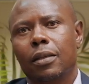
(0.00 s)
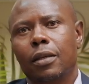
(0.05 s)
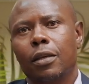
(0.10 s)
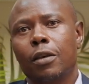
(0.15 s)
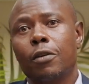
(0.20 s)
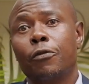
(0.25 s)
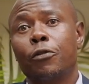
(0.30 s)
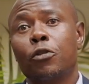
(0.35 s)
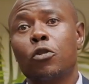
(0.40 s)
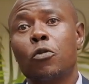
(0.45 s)

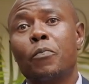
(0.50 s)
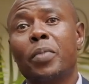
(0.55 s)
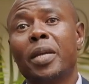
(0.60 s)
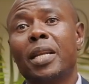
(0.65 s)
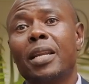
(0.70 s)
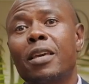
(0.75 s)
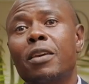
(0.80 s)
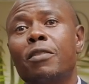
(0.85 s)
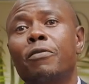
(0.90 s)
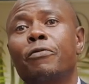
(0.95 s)
If you
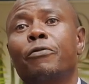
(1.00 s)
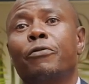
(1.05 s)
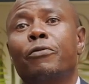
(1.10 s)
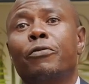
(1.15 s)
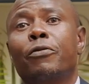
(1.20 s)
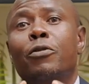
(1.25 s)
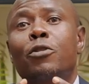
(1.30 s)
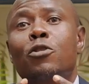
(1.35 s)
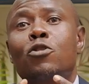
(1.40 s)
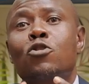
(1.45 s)
believe
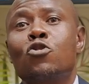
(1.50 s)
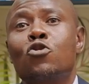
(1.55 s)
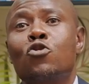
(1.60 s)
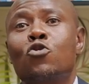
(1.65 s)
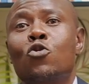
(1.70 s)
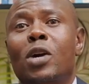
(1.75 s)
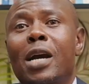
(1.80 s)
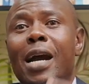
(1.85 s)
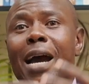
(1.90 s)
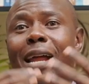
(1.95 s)

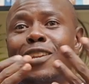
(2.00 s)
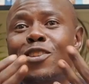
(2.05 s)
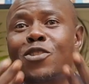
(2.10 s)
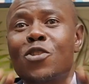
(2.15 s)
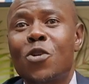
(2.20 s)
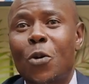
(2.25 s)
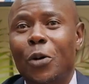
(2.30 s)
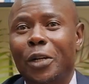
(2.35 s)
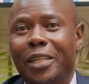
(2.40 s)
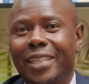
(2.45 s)
you
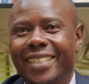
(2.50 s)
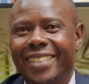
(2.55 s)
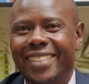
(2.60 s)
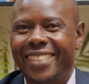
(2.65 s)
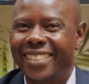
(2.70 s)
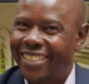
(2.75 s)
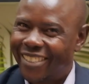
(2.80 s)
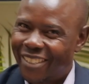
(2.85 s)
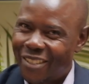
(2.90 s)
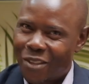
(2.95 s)
cannot,
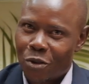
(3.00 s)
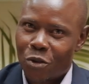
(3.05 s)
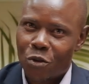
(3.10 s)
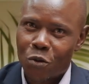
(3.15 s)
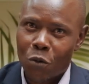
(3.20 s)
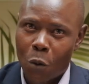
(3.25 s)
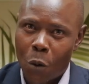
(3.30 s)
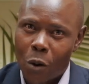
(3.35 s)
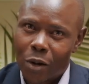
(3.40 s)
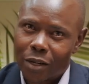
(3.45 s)
you
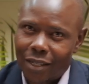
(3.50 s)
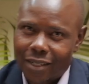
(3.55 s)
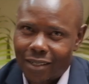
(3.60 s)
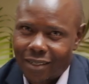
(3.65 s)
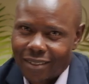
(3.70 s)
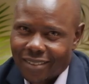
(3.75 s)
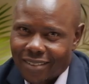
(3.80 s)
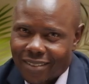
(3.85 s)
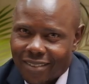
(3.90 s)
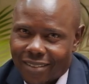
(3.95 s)
won't.
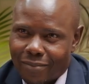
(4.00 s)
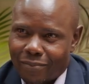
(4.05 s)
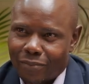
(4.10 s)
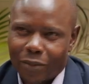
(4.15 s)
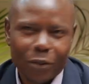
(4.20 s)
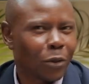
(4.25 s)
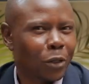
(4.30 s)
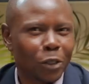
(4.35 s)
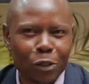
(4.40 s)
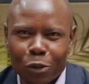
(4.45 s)

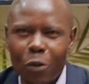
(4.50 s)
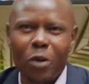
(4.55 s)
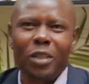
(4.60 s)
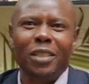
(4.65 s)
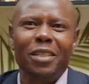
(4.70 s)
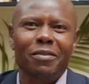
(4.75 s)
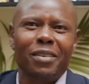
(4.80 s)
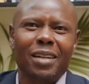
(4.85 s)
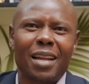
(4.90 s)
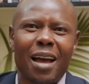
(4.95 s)
Because you won't
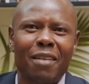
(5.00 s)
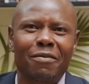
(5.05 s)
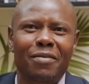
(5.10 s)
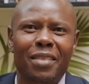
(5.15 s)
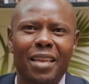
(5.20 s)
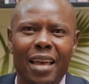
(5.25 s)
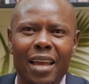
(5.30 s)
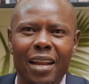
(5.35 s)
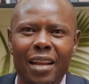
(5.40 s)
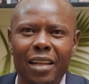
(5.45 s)
even have
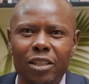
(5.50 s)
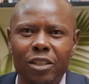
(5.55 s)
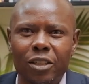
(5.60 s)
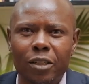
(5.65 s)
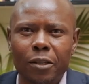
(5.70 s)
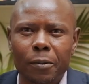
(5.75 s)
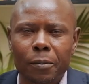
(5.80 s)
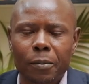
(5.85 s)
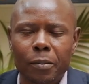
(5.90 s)
the energy.